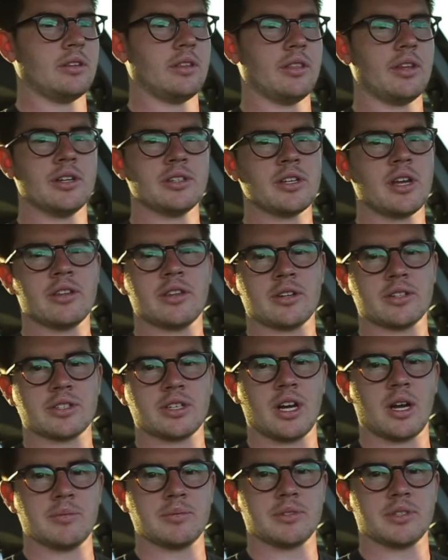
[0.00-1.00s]
There's other
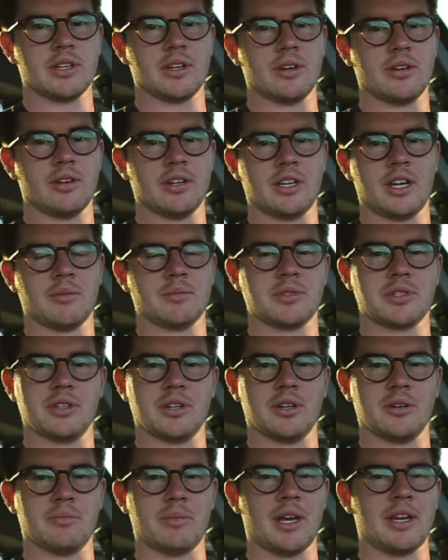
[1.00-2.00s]
shops though, and I'm
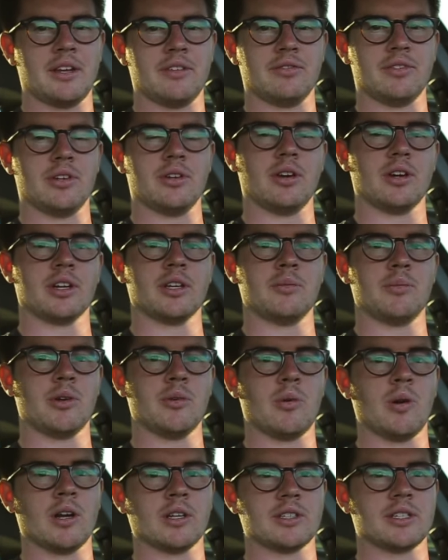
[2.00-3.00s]
sure many of you are going to be
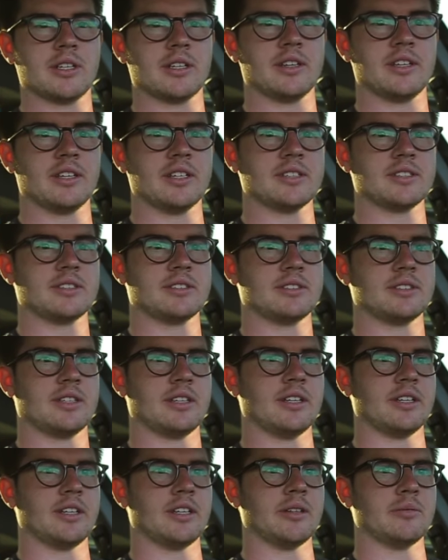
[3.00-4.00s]
watching this
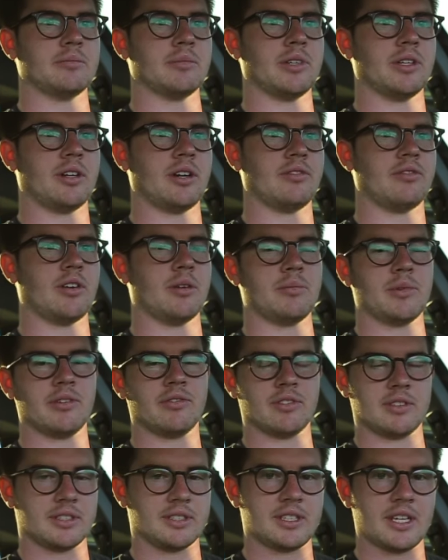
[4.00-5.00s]
are from
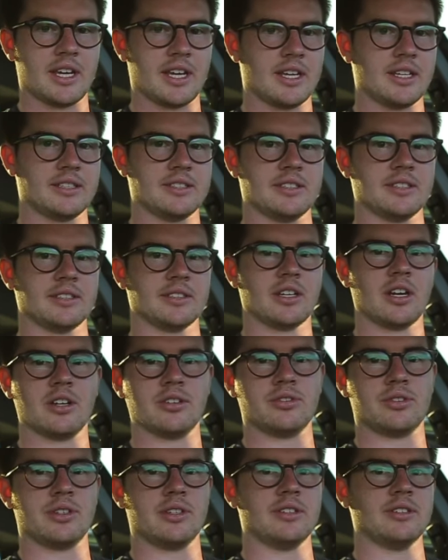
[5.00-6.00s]
different states and
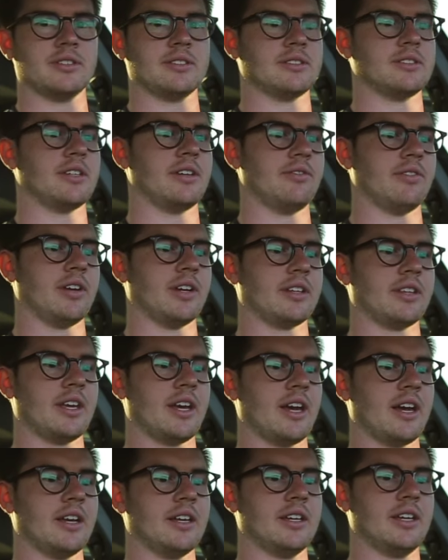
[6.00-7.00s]
countries and stuff like
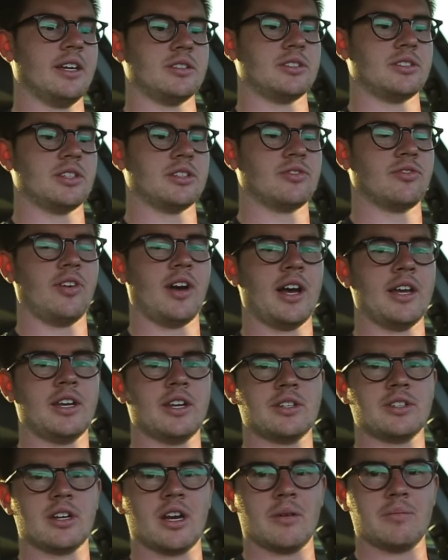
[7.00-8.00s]
that. Just find
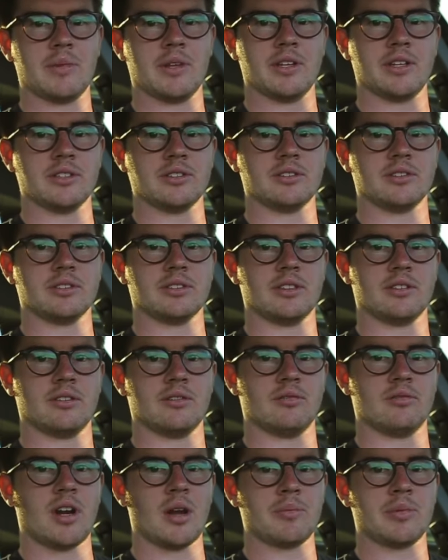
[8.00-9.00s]
a shop that is
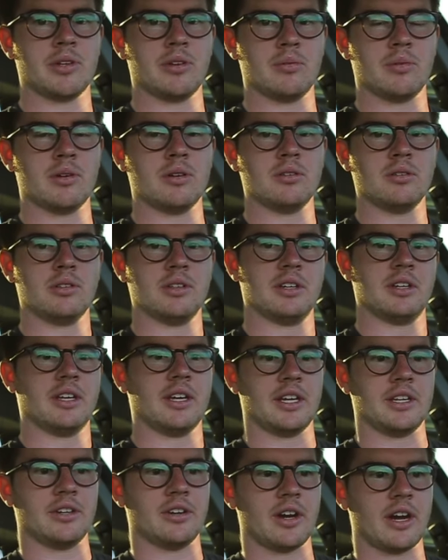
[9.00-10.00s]
reputable
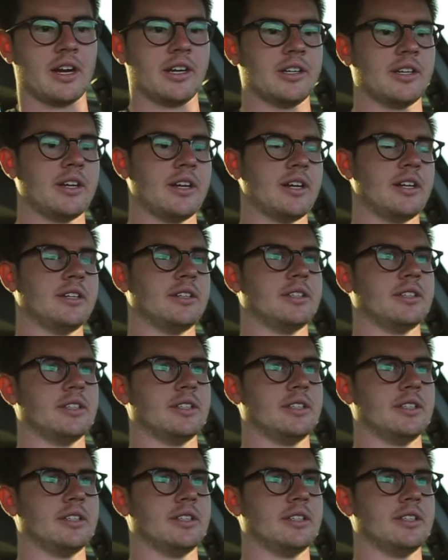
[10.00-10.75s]
in your area.